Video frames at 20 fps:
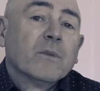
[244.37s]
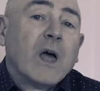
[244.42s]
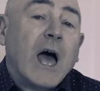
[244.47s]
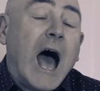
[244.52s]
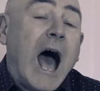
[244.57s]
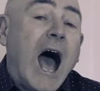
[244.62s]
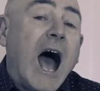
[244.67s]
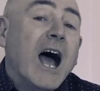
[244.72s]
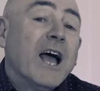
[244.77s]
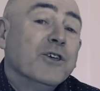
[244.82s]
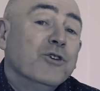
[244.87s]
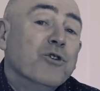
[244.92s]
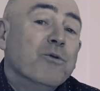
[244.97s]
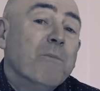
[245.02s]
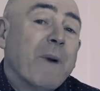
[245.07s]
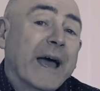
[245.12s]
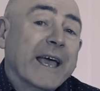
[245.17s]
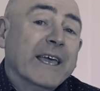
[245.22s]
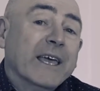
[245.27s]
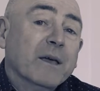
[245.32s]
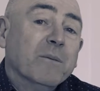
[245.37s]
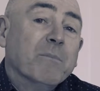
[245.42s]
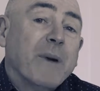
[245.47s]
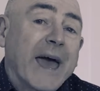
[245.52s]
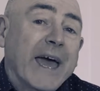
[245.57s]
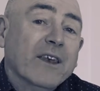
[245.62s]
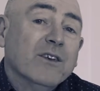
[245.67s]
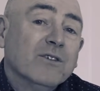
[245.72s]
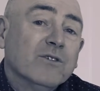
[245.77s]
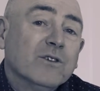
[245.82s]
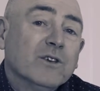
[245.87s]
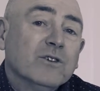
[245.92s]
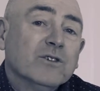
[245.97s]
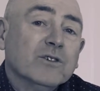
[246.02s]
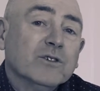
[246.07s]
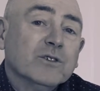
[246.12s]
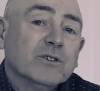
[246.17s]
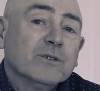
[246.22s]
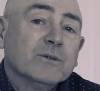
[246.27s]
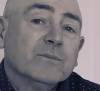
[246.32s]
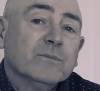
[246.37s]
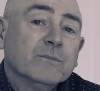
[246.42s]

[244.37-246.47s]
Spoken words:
Are you making bad decisions?